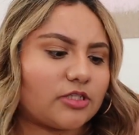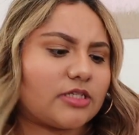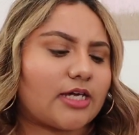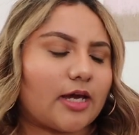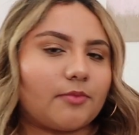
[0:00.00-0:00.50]
of
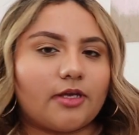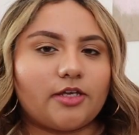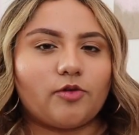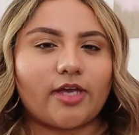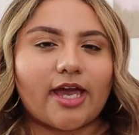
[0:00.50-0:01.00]
the time
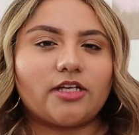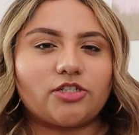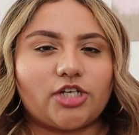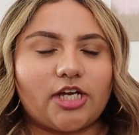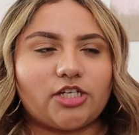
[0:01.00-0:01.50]
you can't
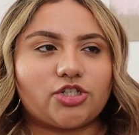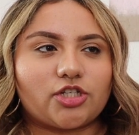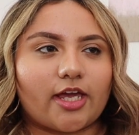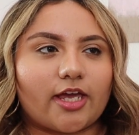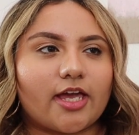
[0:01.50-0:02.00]
change
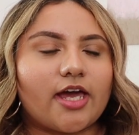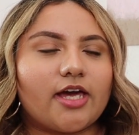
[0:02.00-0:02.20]
like